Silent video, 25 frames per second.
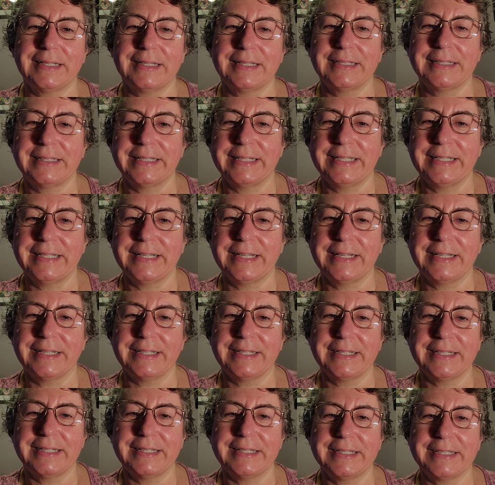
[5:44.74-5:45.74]
Linda
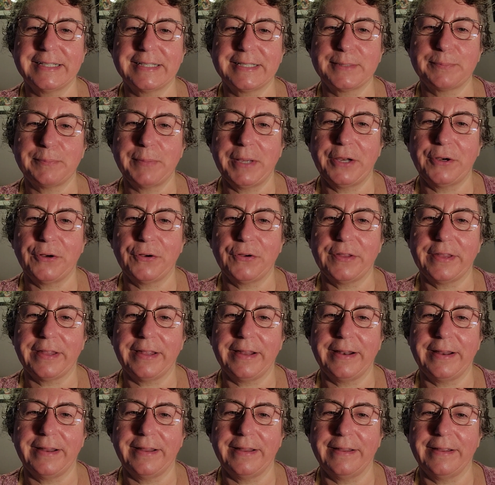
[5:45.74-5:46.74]
is better
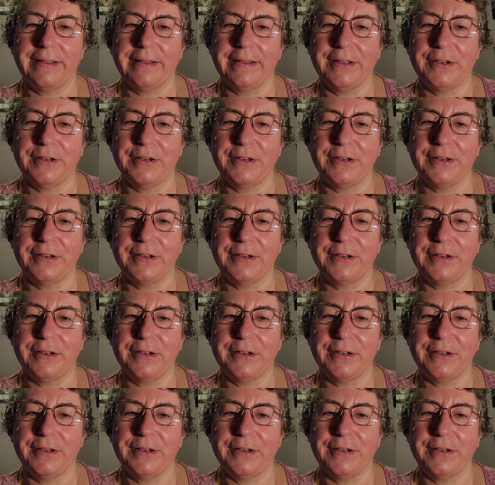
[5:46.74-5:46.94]
than a